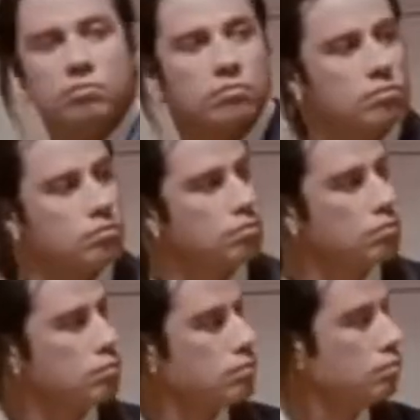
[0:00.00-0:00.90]

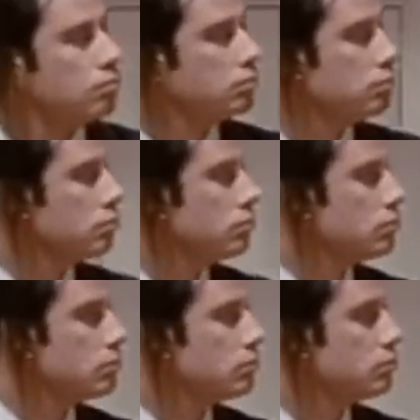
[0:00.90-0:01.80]

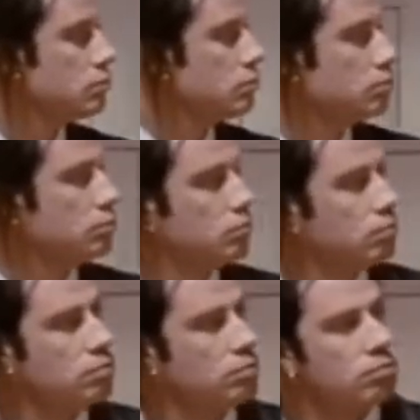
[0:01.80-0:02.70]

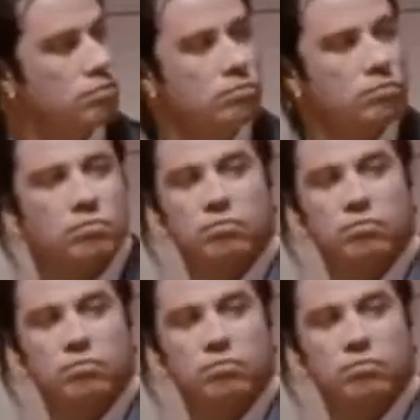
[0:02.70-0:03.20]
Nobody speaks.